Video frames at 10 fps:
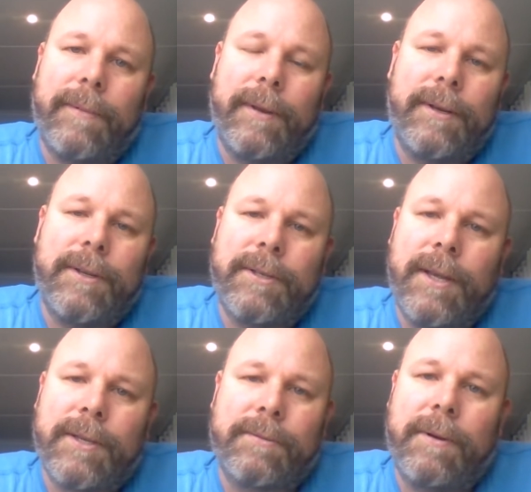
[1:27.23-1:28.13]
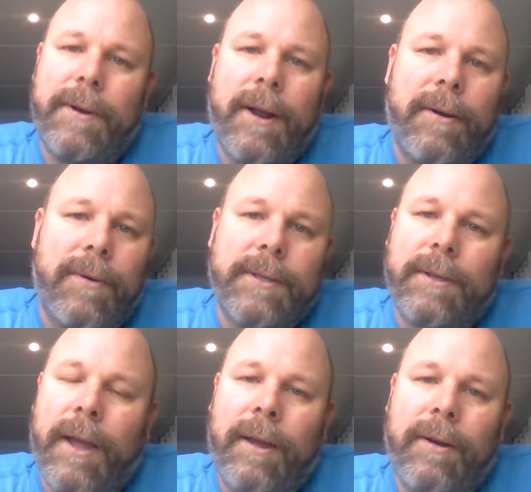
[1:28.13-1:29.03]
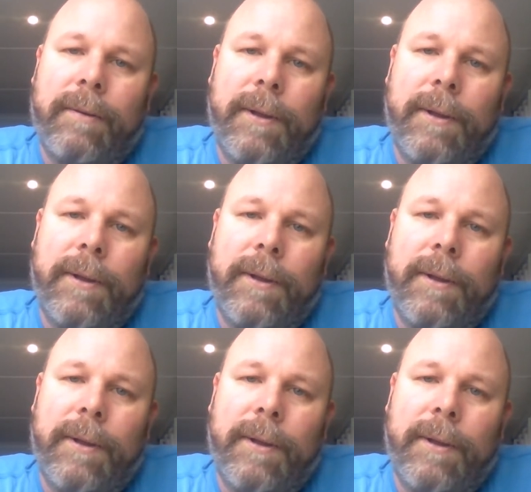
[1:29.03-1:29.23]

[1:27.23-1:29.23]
into seasons where we don't know what's going on,